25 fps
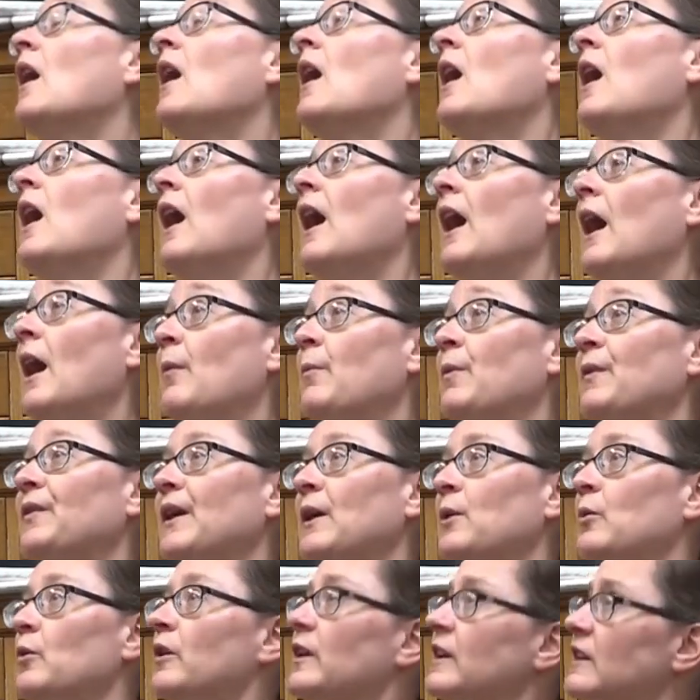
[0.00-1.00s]
Uh, but
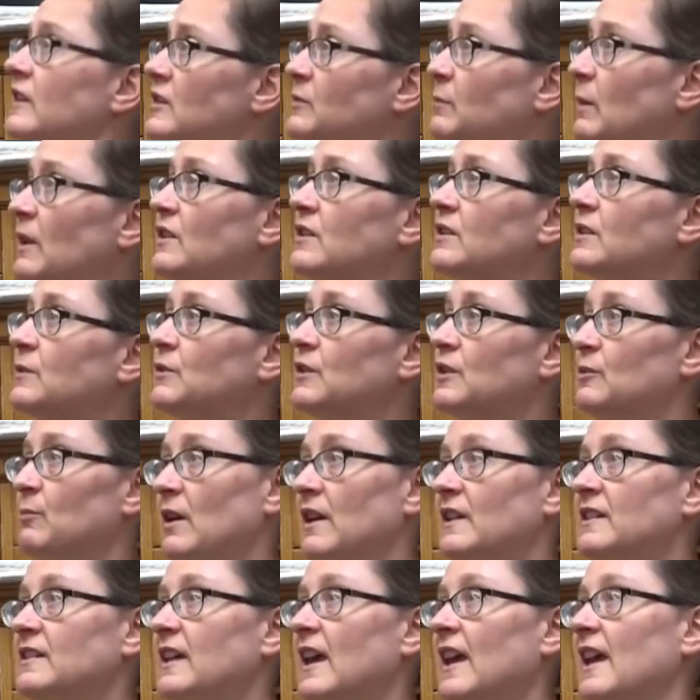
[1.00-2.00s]
they were expensive to
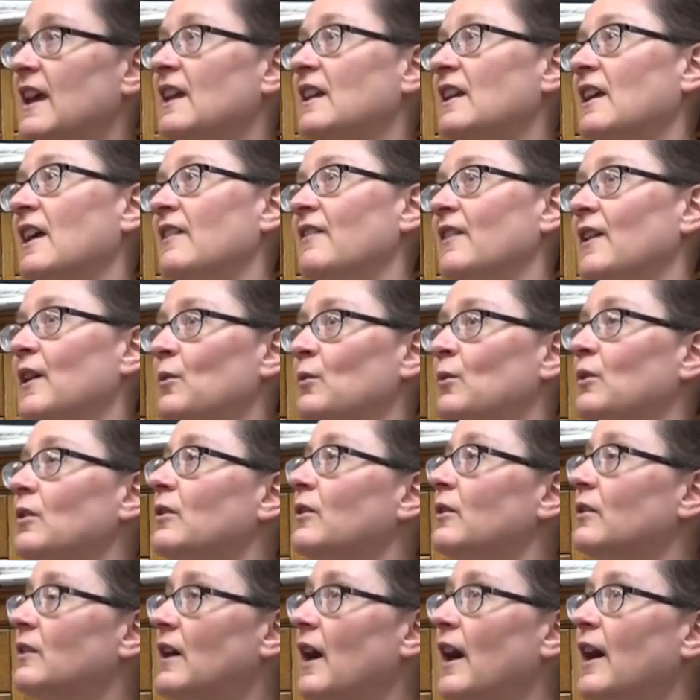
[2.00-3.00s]
maintain and they
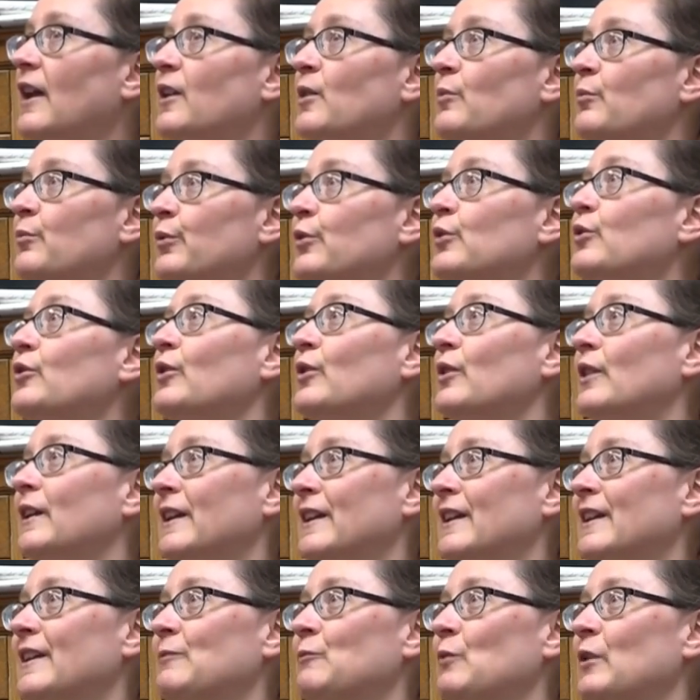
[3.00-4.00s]
were kind of brutal when
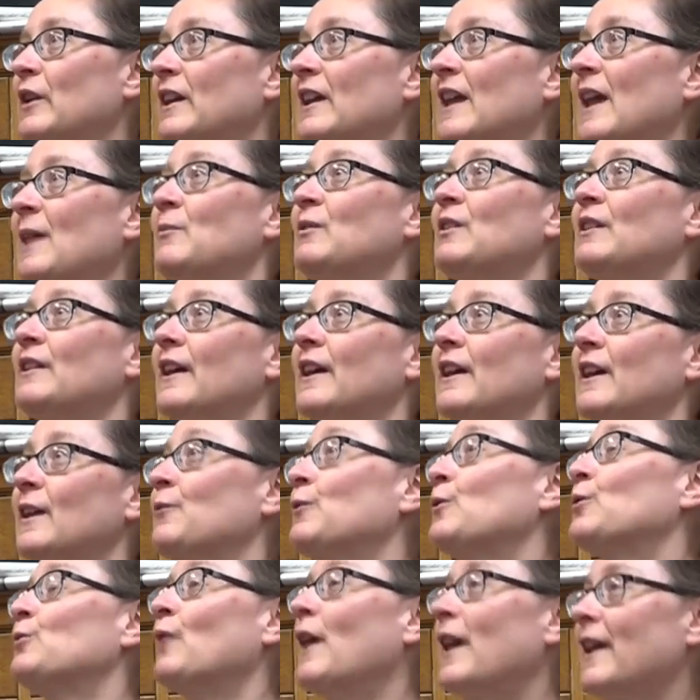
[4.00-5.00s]
it, when it came to like if
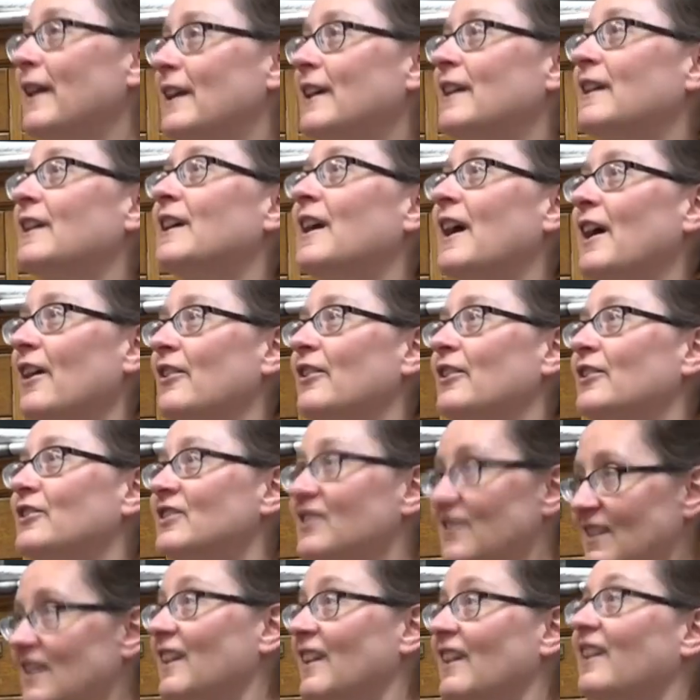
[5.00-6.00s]
you're riding in a carriage,
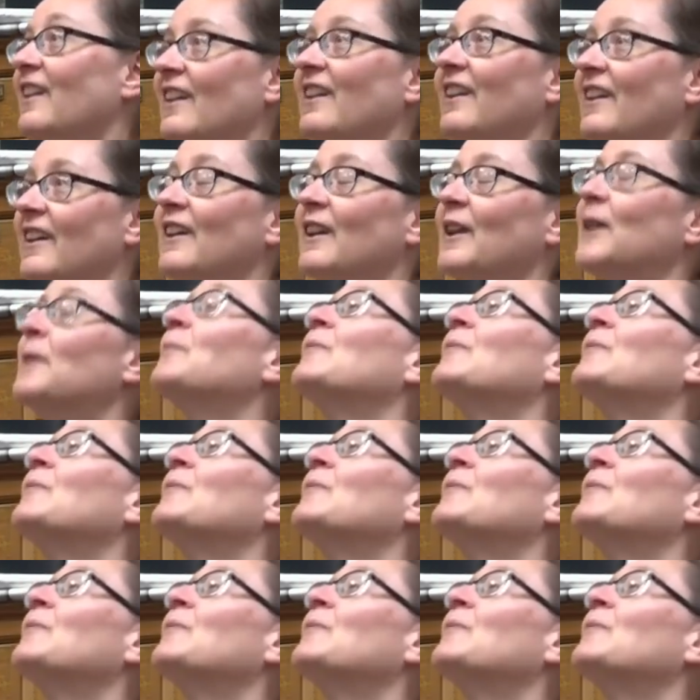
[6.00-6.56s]
that